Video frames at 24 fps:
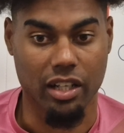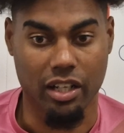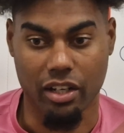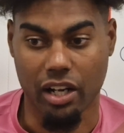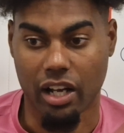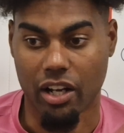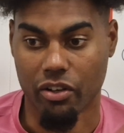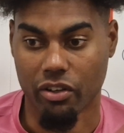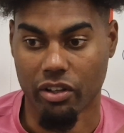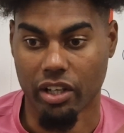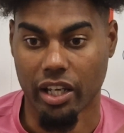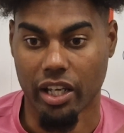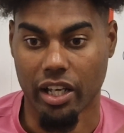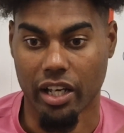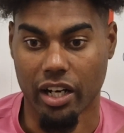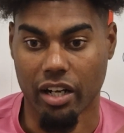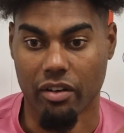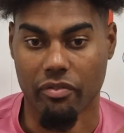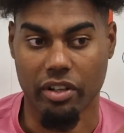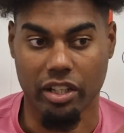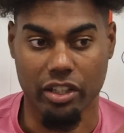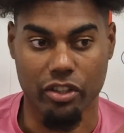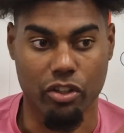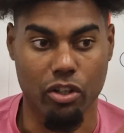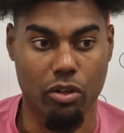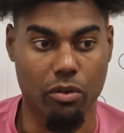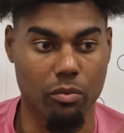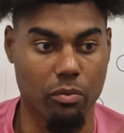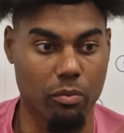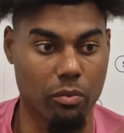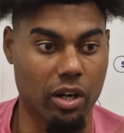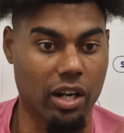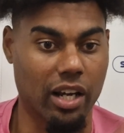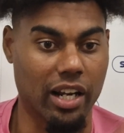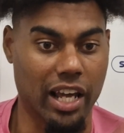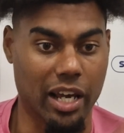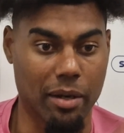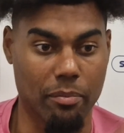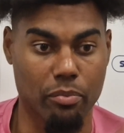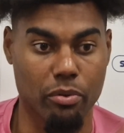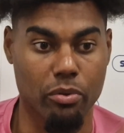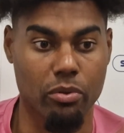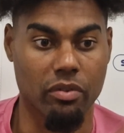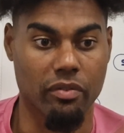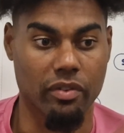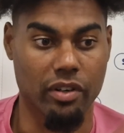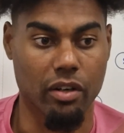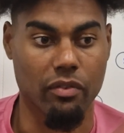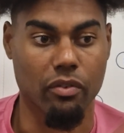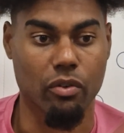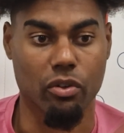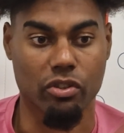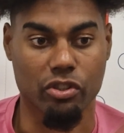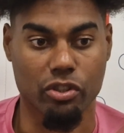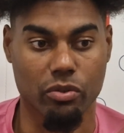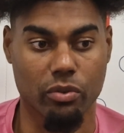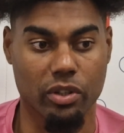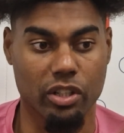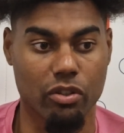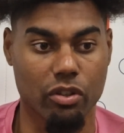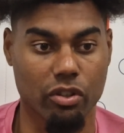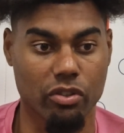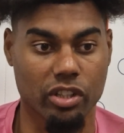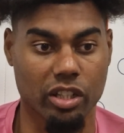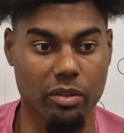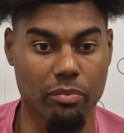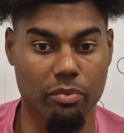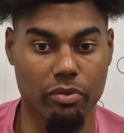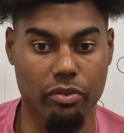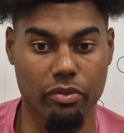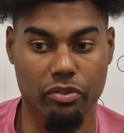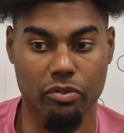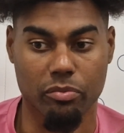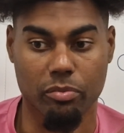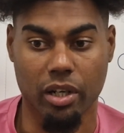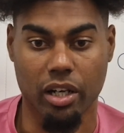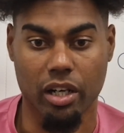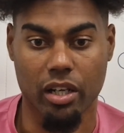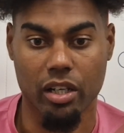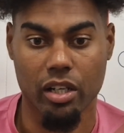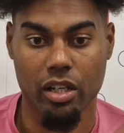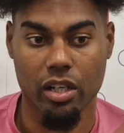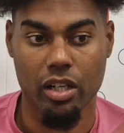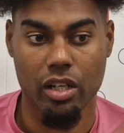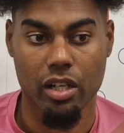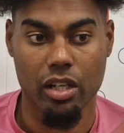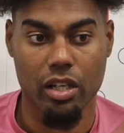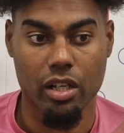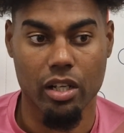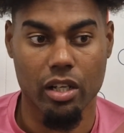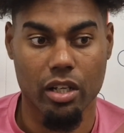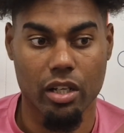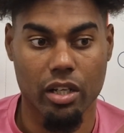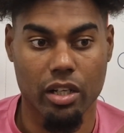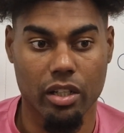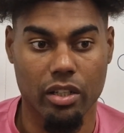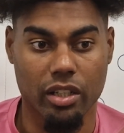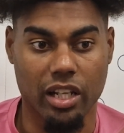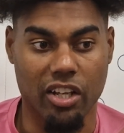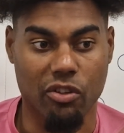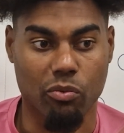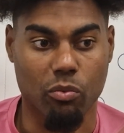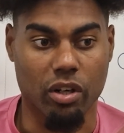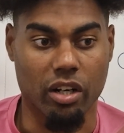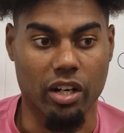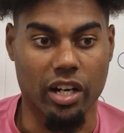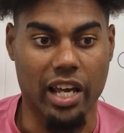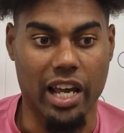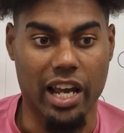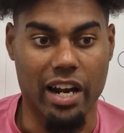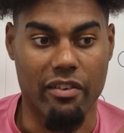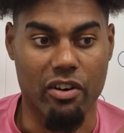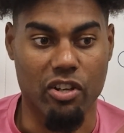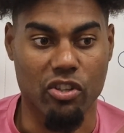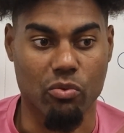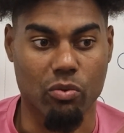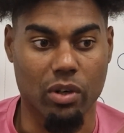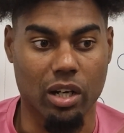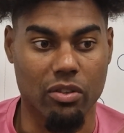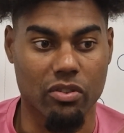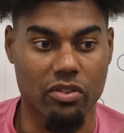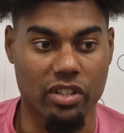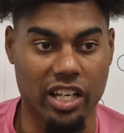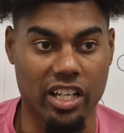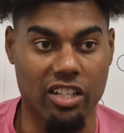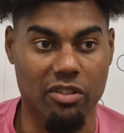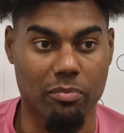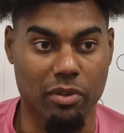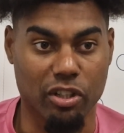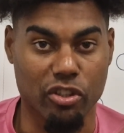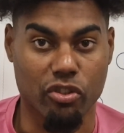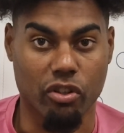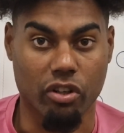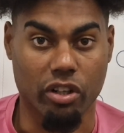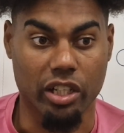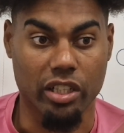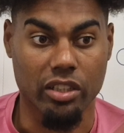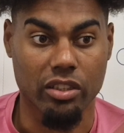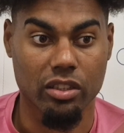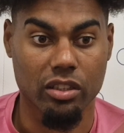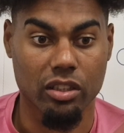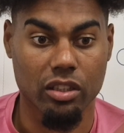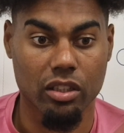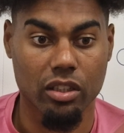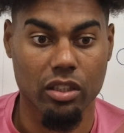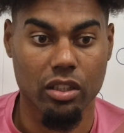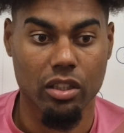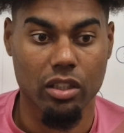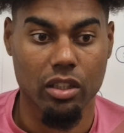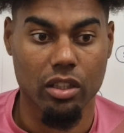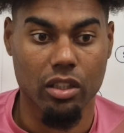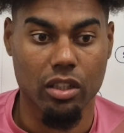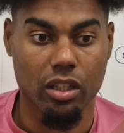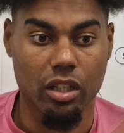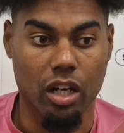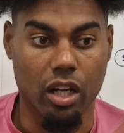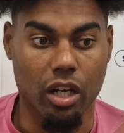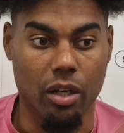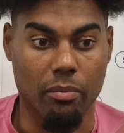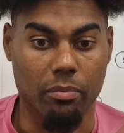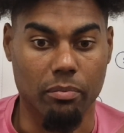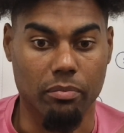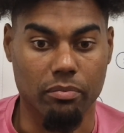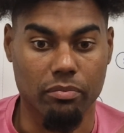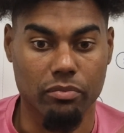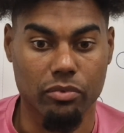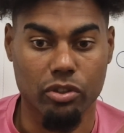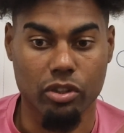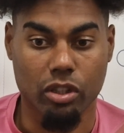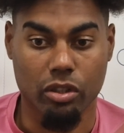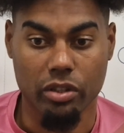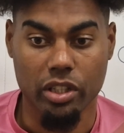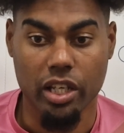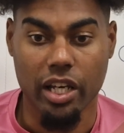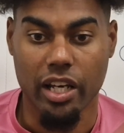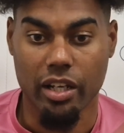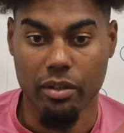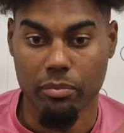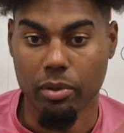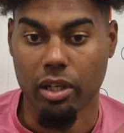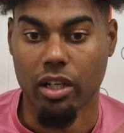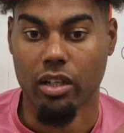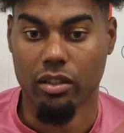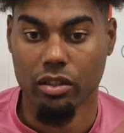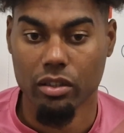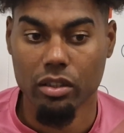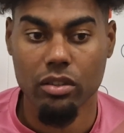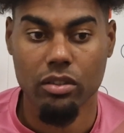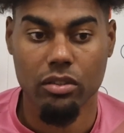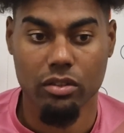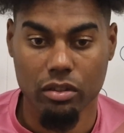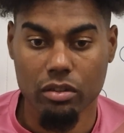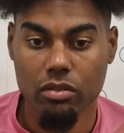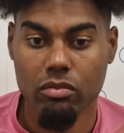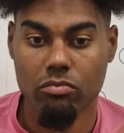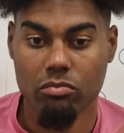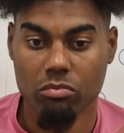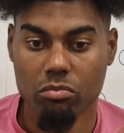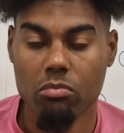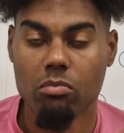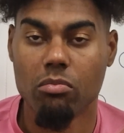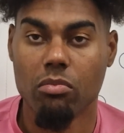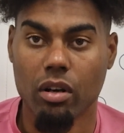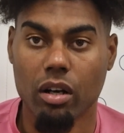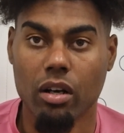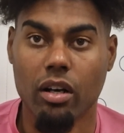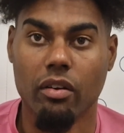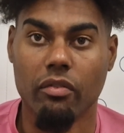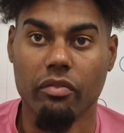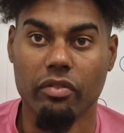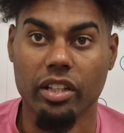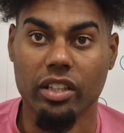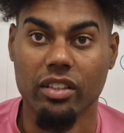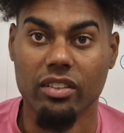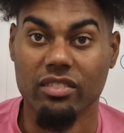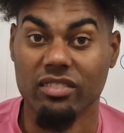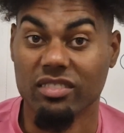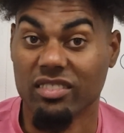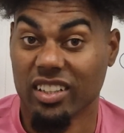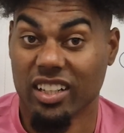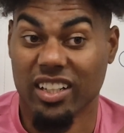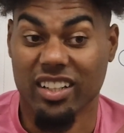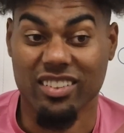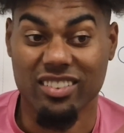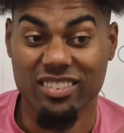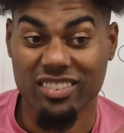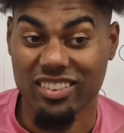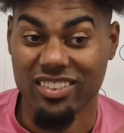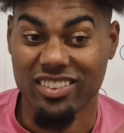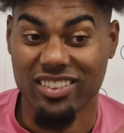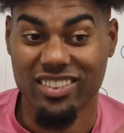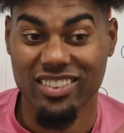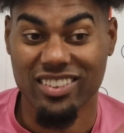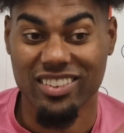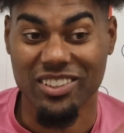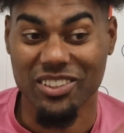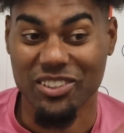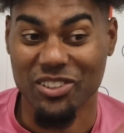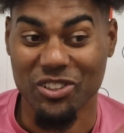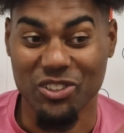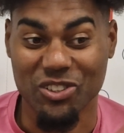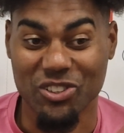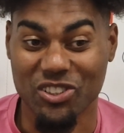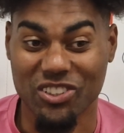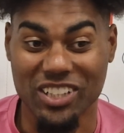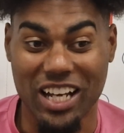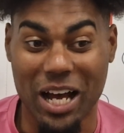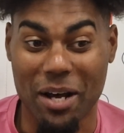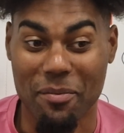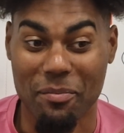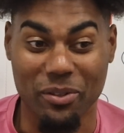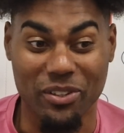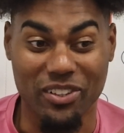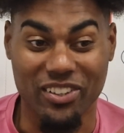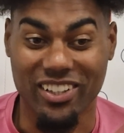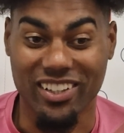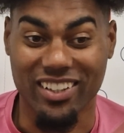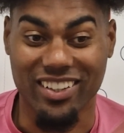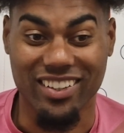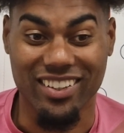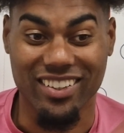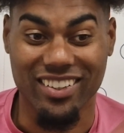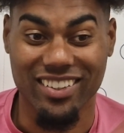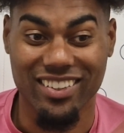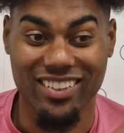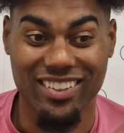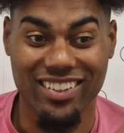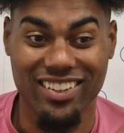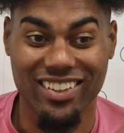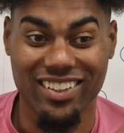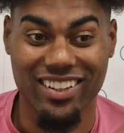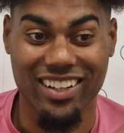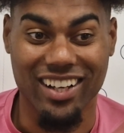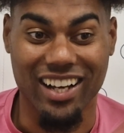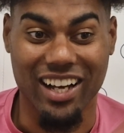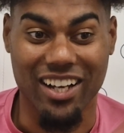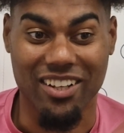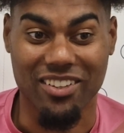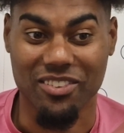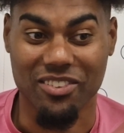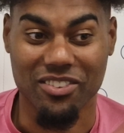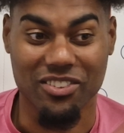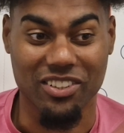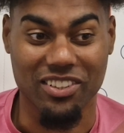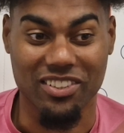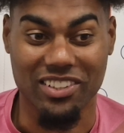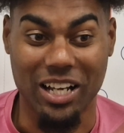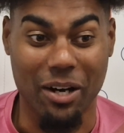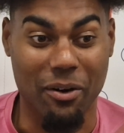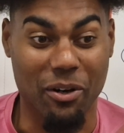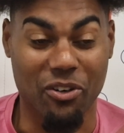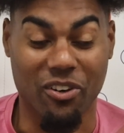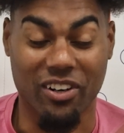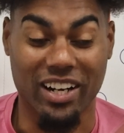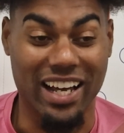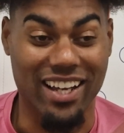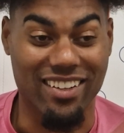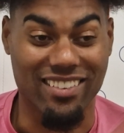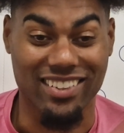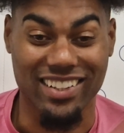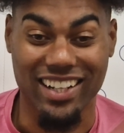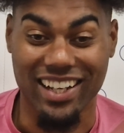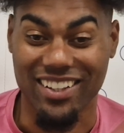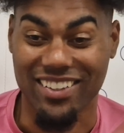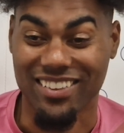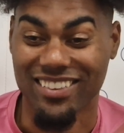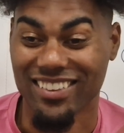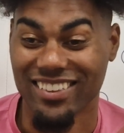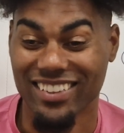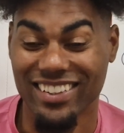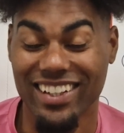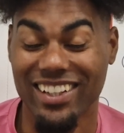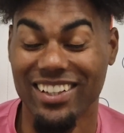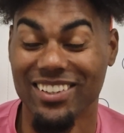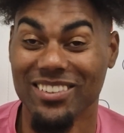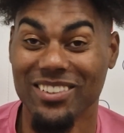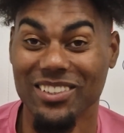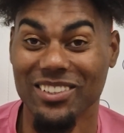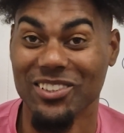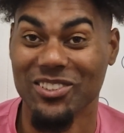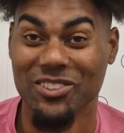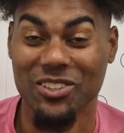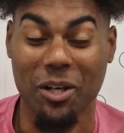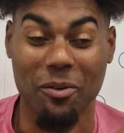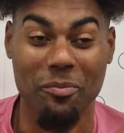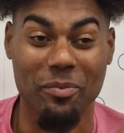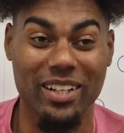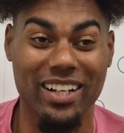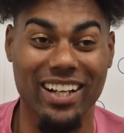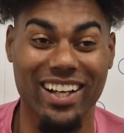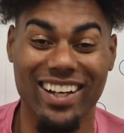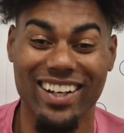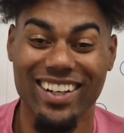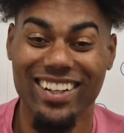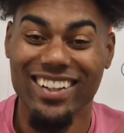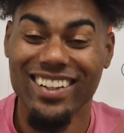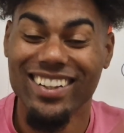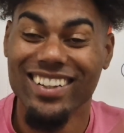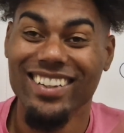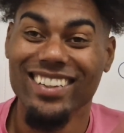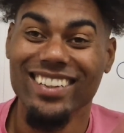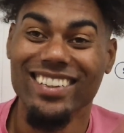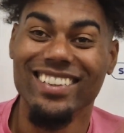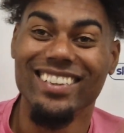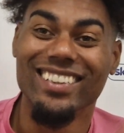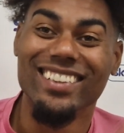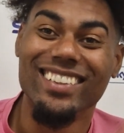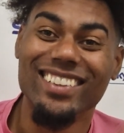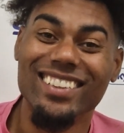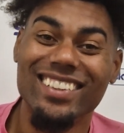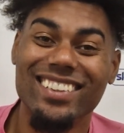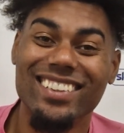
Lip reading: I look at it and I think, what can I improve? Of course you always look to improve, but that's one of the areas where I'd say it's my strongest. So yeah, but I think it just happened, and now I look like Zidane. So, yeah.